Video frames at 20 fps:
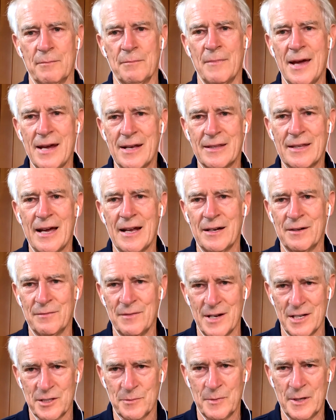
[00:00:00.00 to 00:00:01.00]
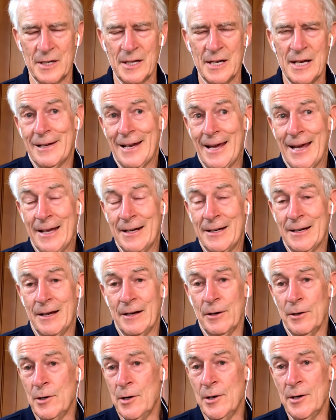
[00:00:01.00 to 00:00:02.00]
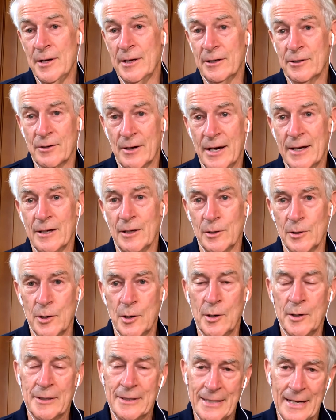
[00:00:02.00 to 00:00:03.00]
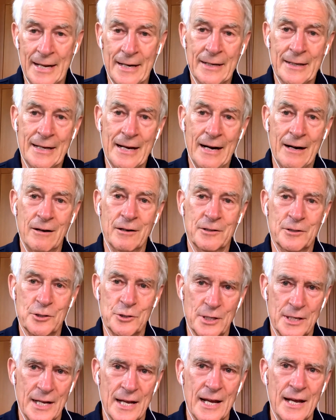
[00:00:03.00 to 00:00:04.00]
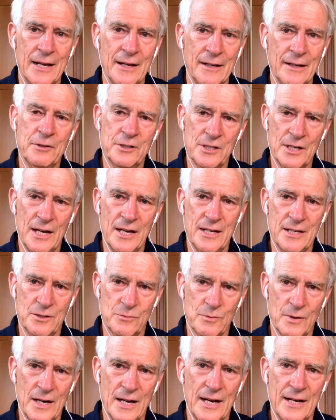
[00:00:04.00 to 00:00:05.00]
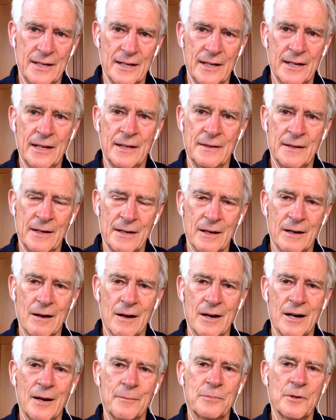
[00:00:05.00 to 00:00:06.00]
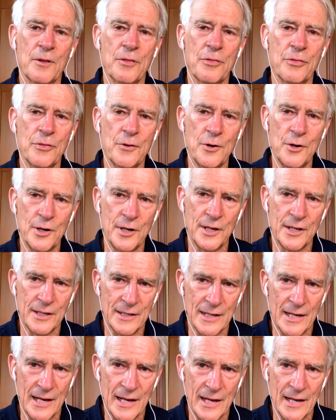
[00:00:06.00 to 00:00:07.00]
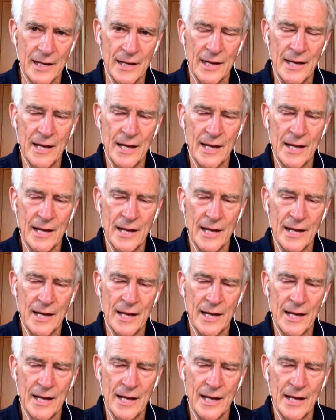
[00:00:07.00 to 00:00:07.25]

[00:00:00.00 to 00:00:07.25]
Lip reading: Make that investment. Plan on trying to learn 10 characters a day, which is what I did, and then I got it up to 30 a day.